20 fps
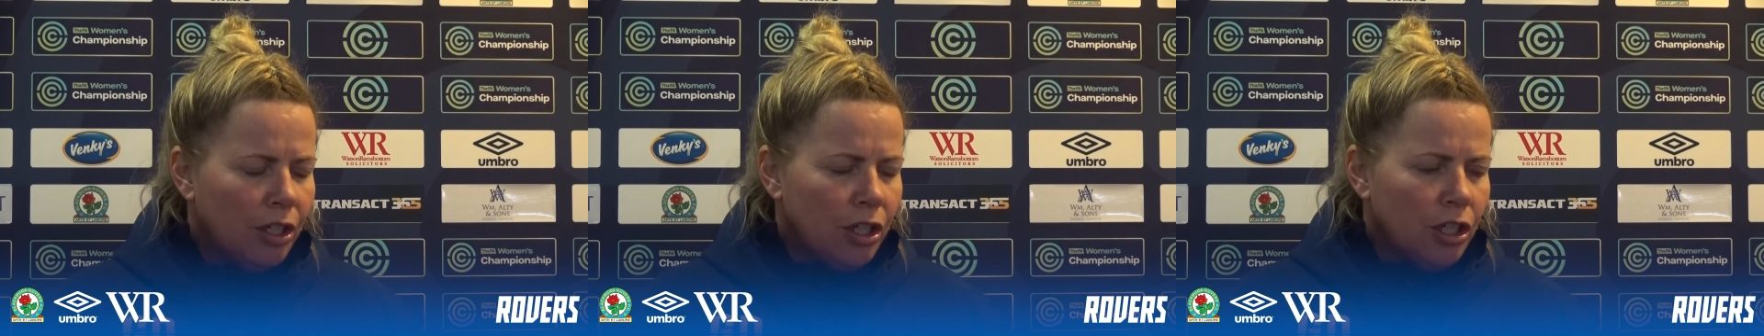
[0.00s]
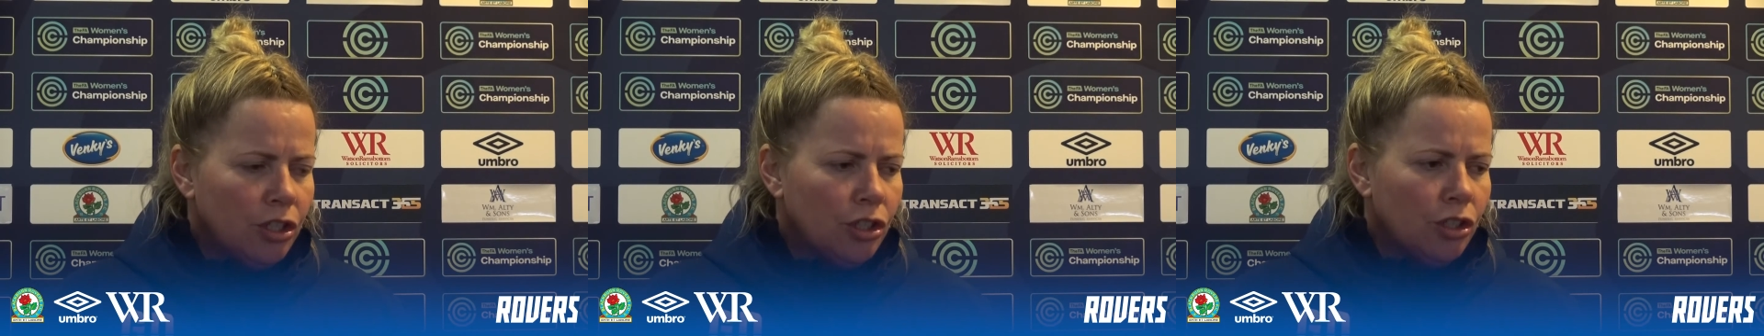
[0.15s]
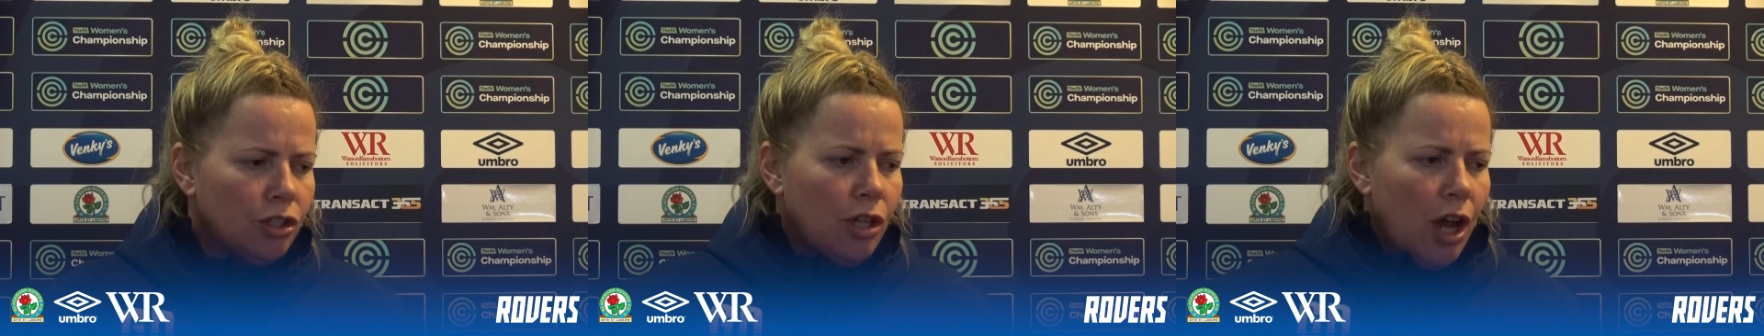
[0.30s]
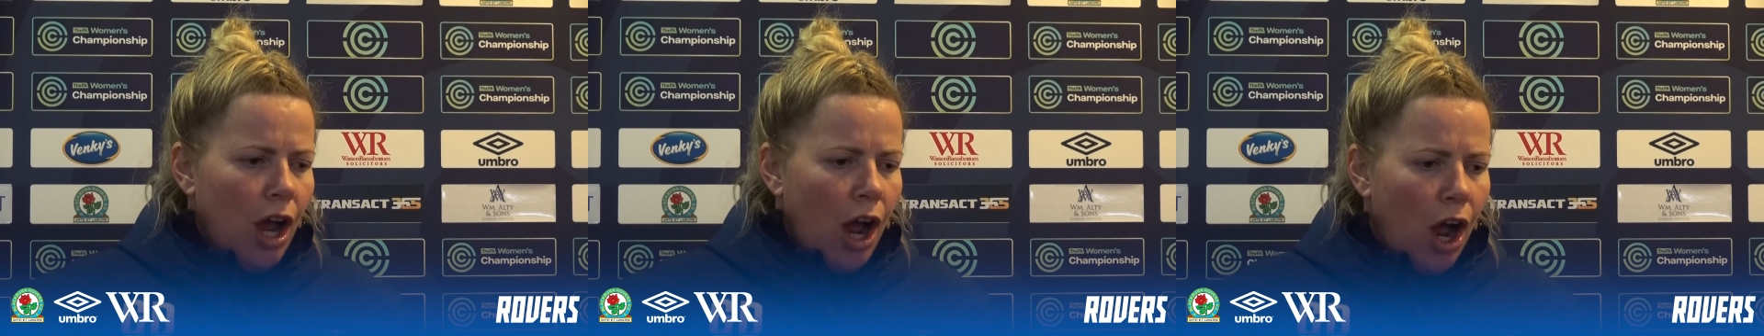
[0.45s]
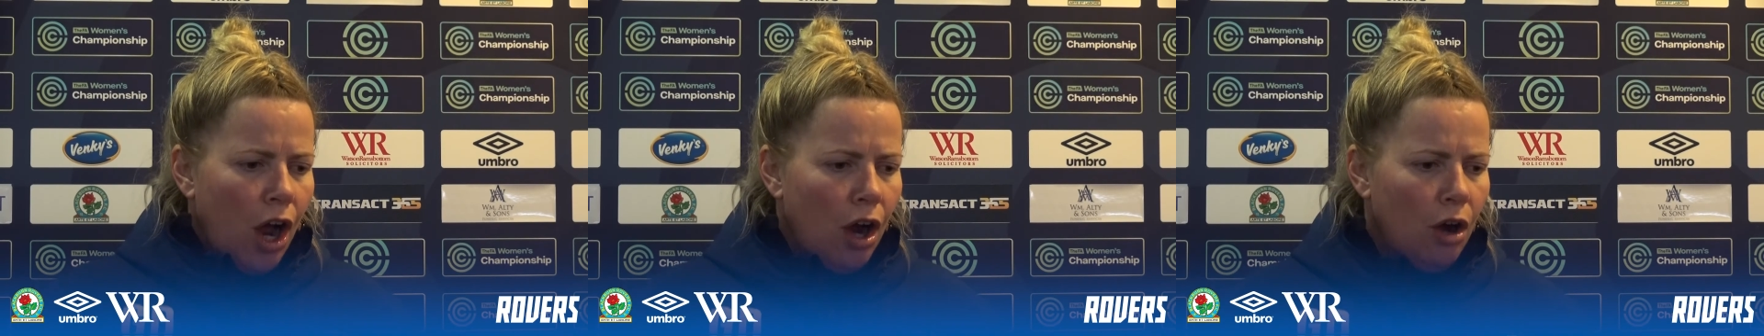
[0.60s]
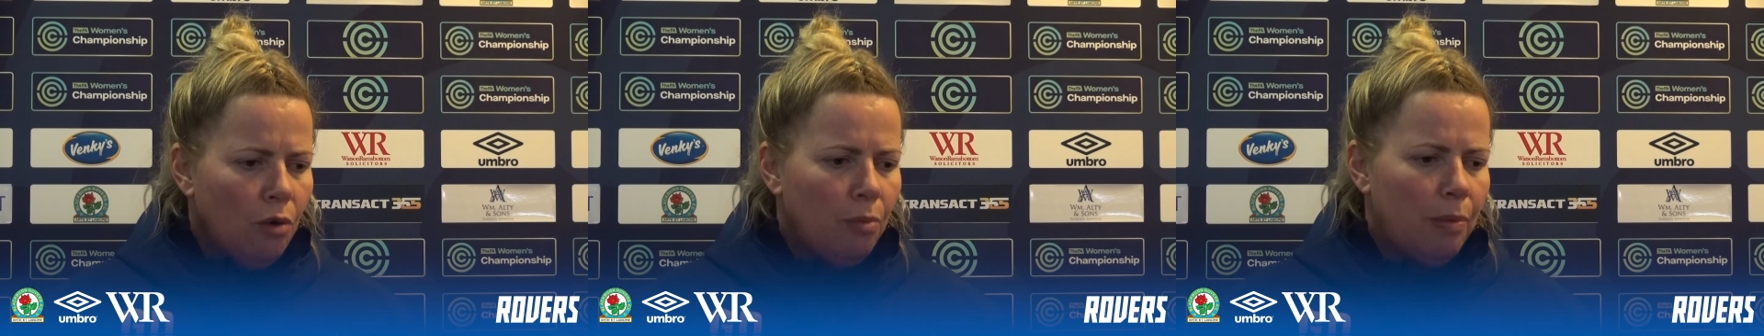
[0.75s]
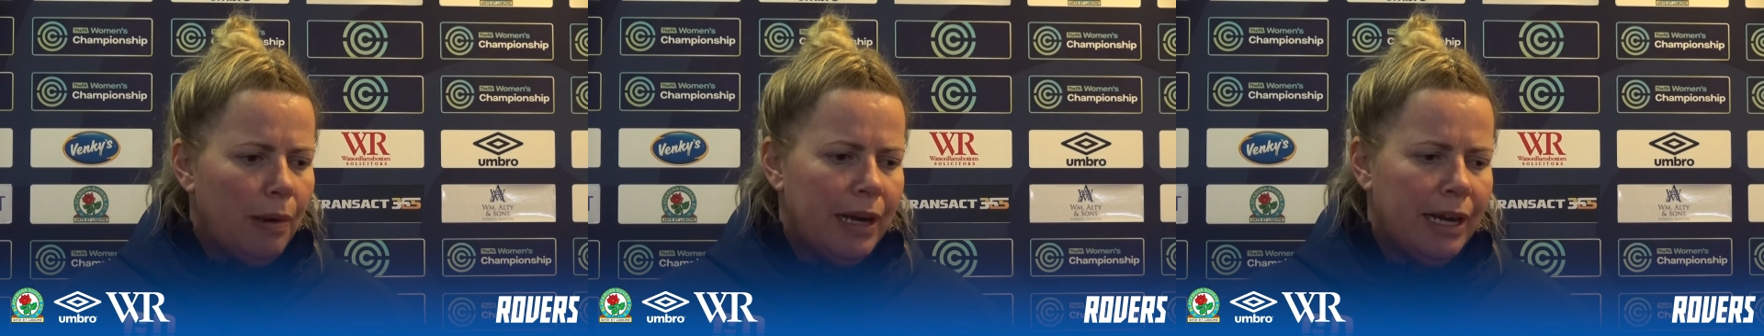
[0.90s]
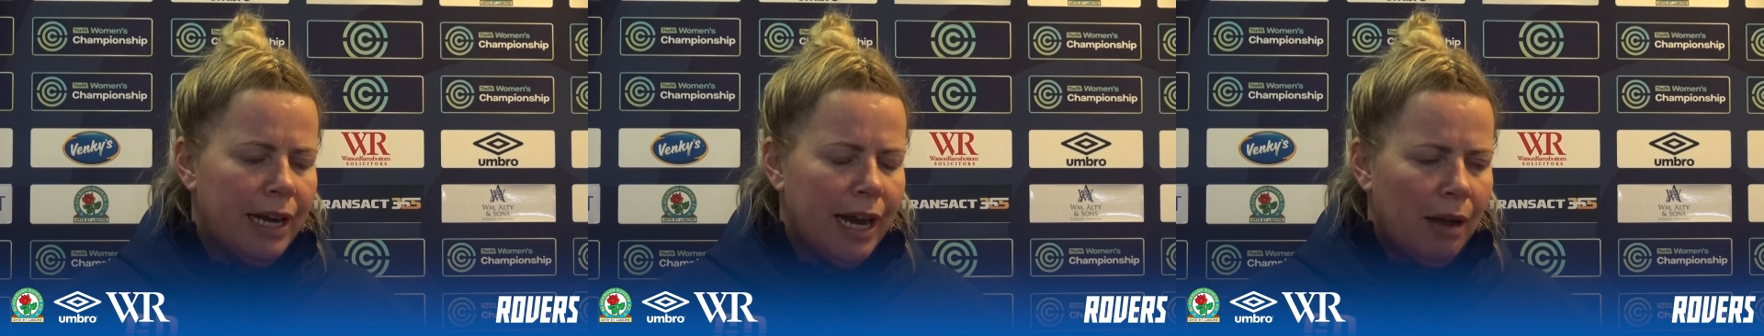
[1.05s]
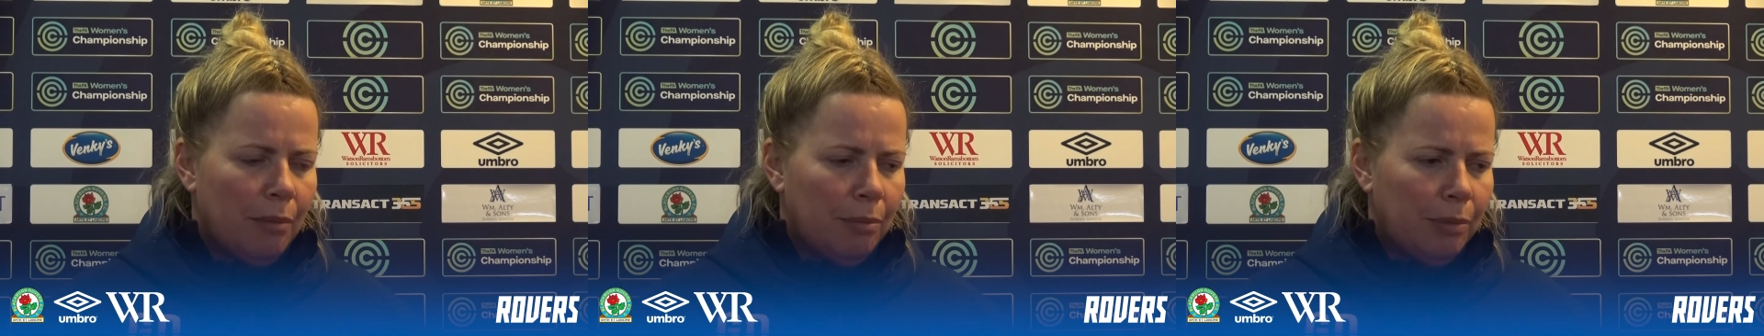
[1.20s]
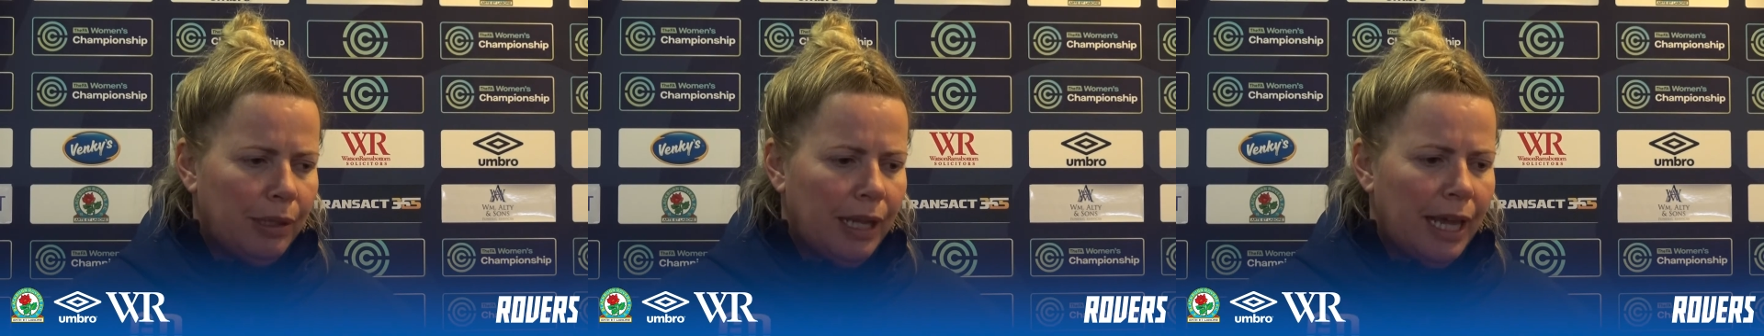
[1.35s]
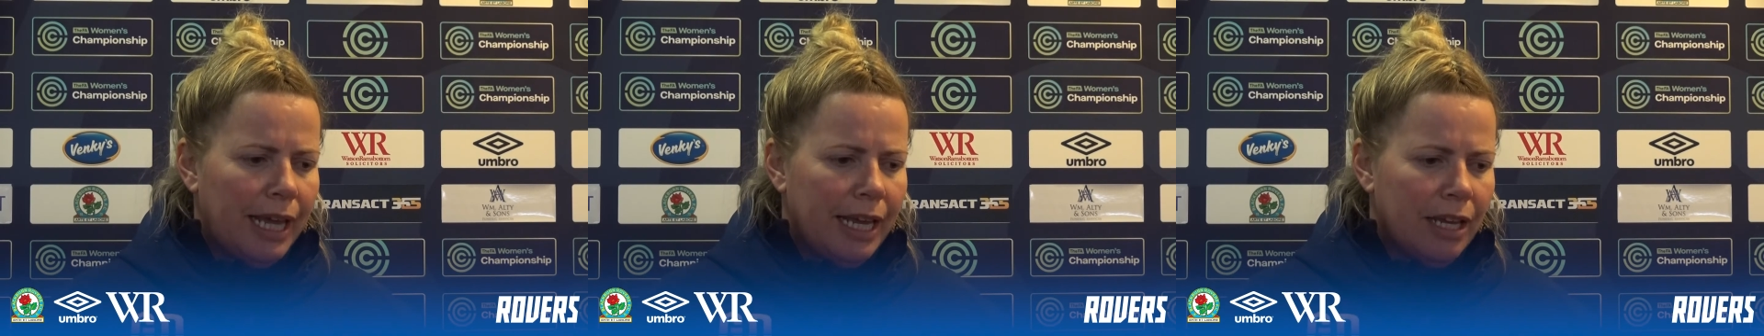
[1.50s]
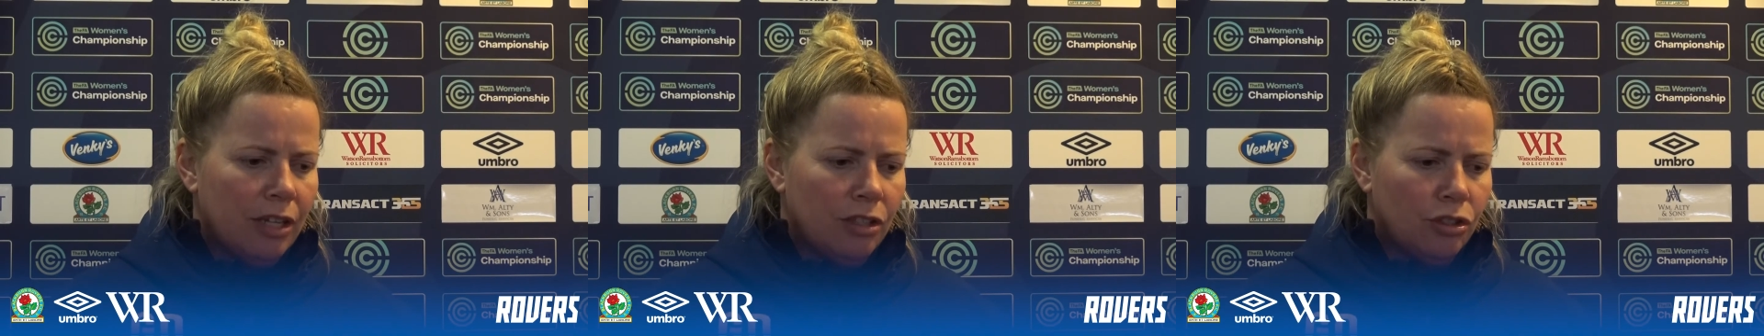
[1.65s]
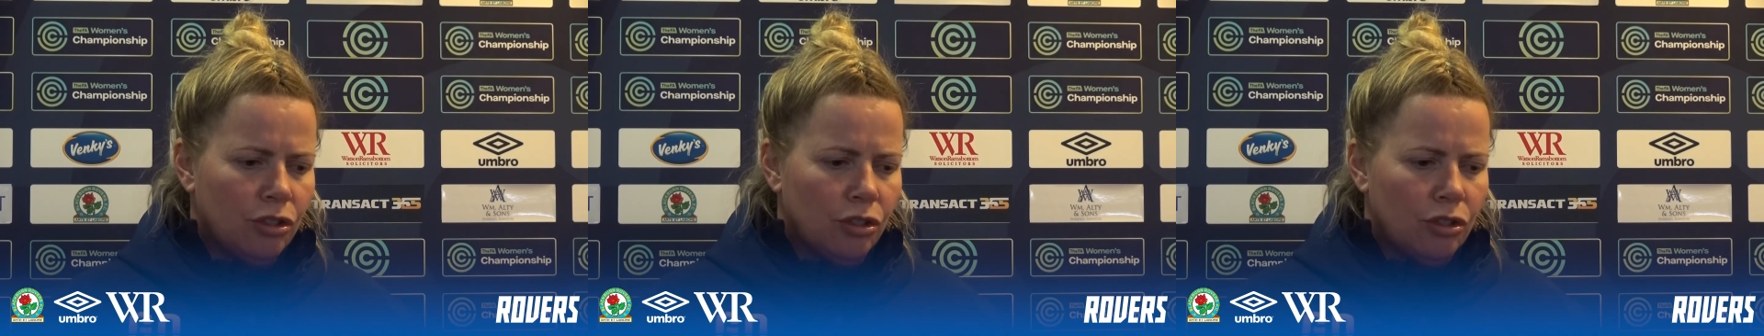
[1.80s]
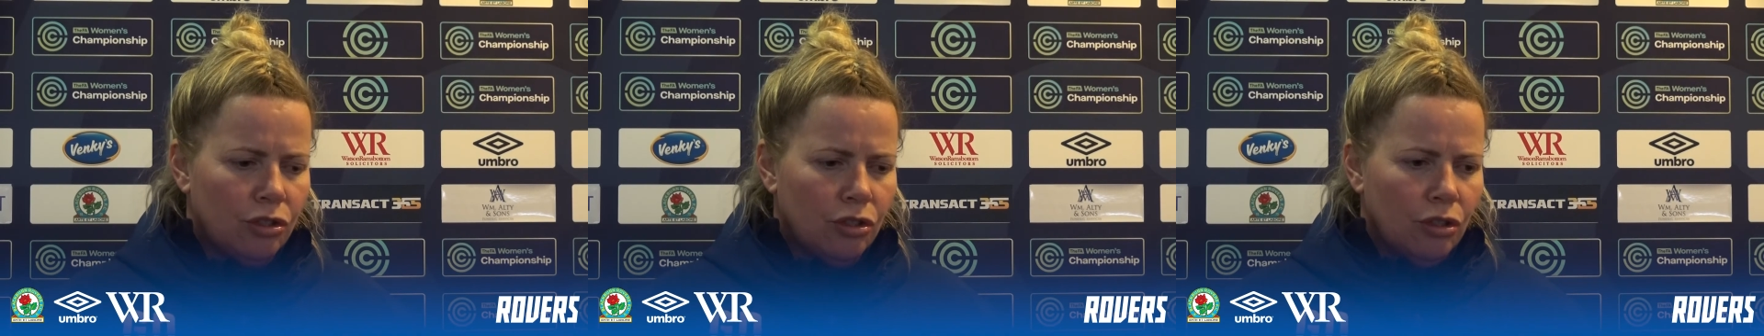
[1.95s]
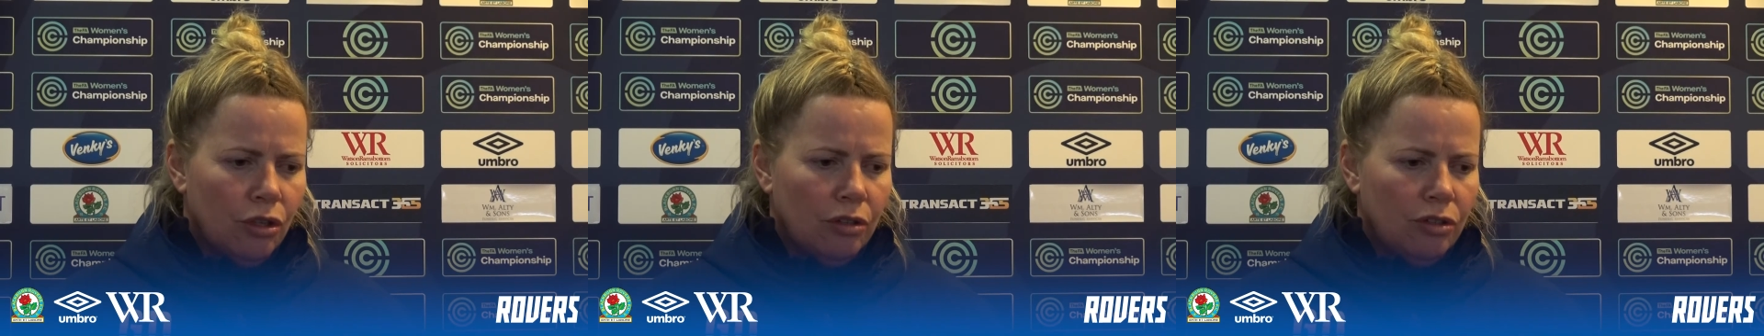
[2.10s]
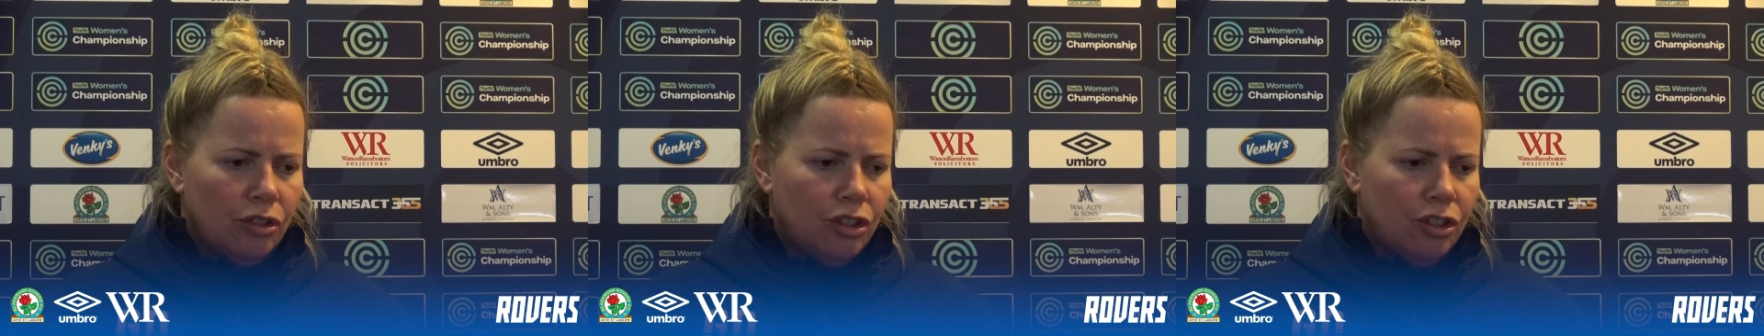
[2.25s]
just hoping that players just sort of